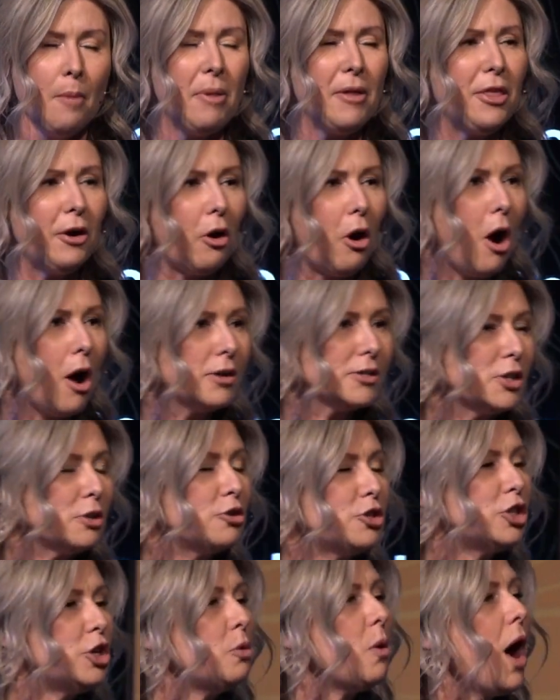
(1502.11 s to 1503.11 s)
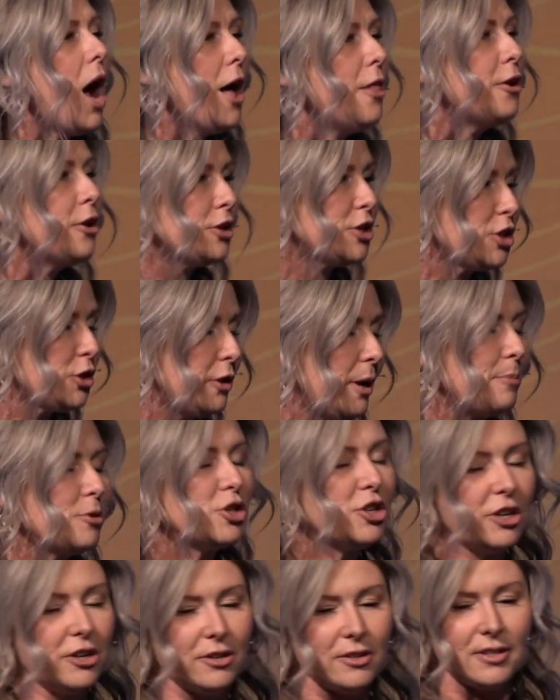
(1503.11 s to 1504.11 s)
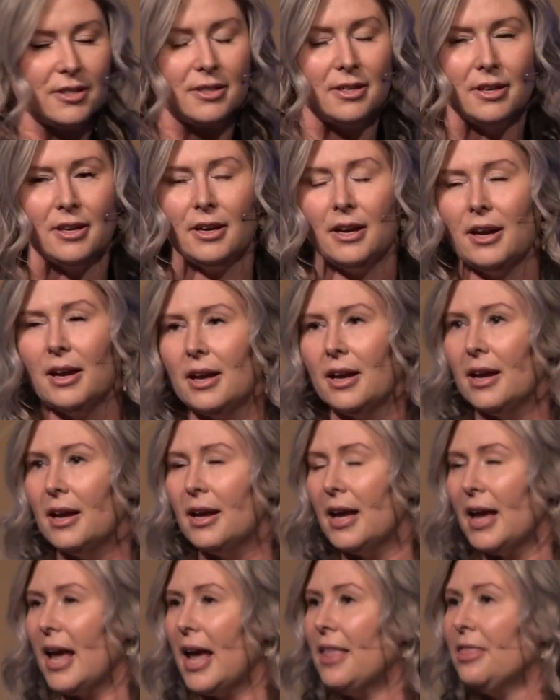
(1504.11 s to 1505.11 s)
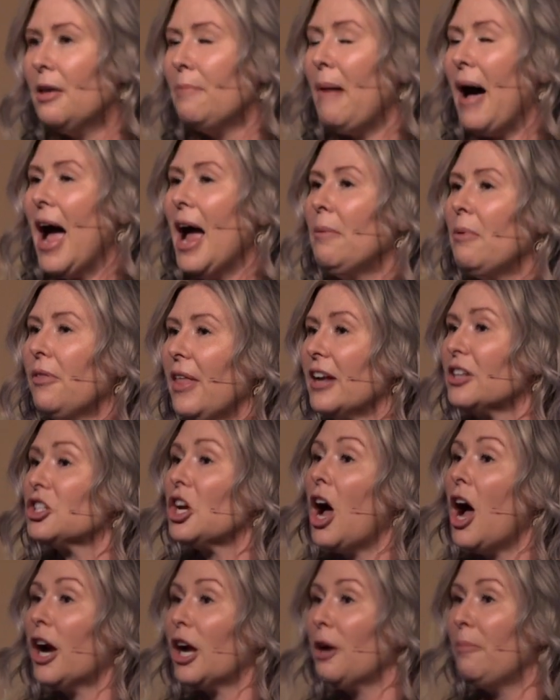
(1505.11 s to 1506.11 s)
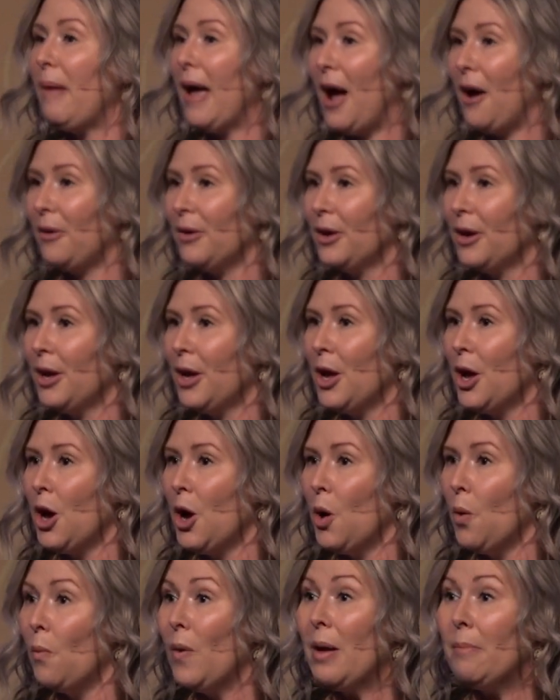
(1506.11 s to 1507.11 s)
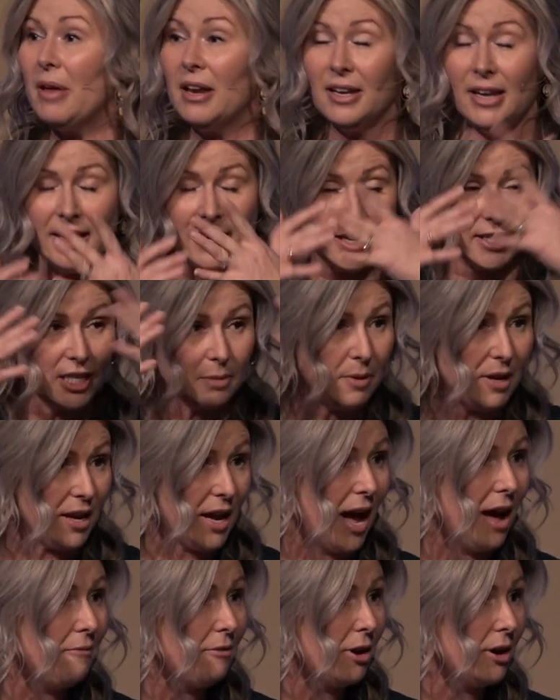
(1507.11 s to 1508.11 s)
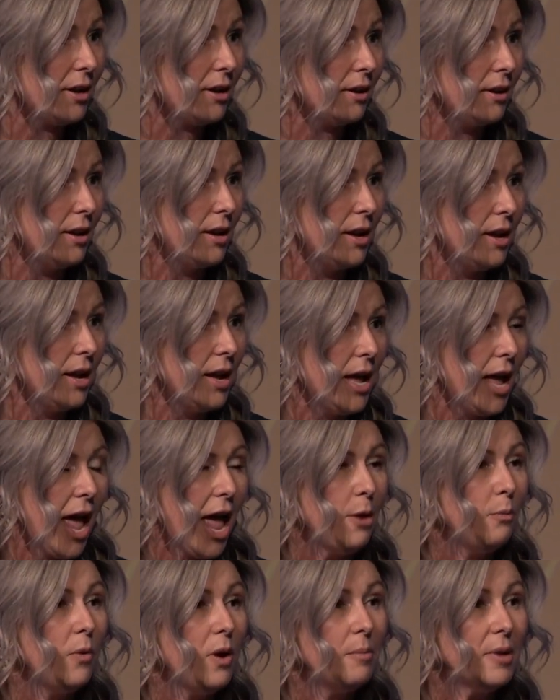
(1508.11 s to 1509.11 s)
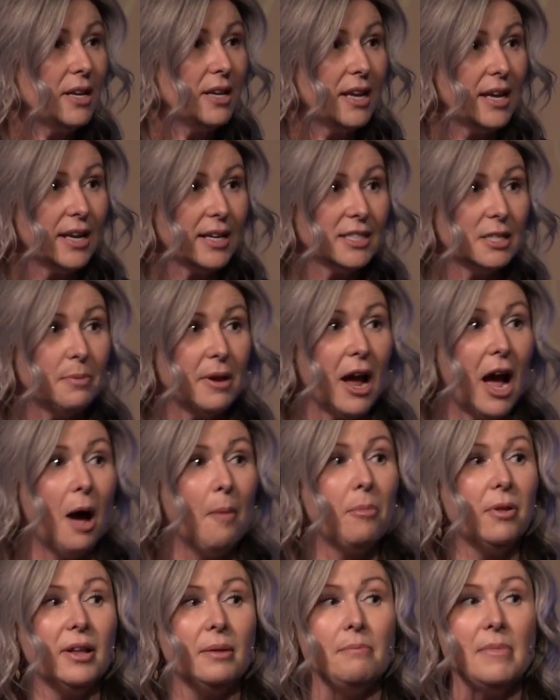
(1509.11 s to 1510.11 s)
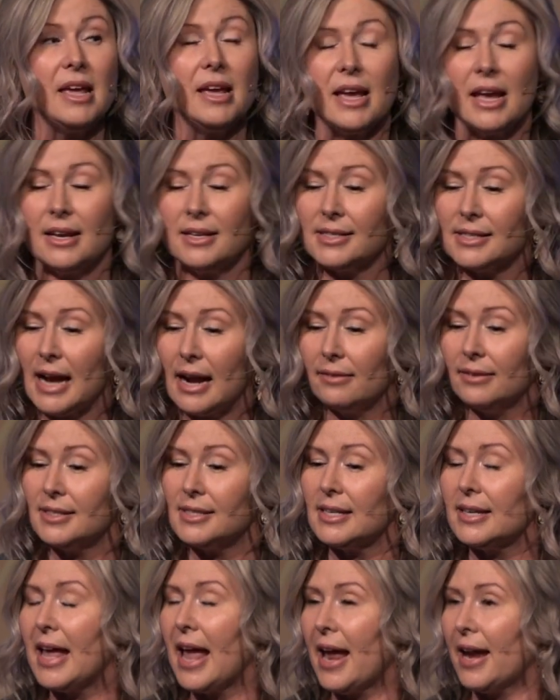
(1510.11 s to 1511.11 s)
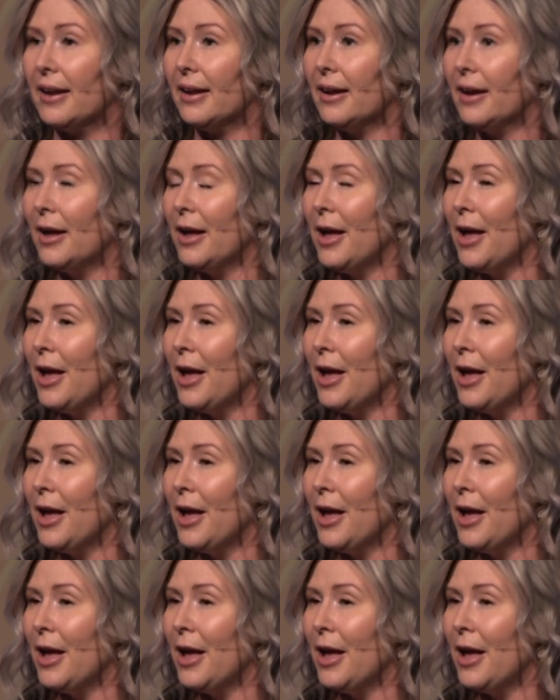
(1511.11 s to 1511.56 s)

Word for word: But there are also two other scriptures in the Bible that talk about women needing to be covered and women needing to be humble and meek in silence again.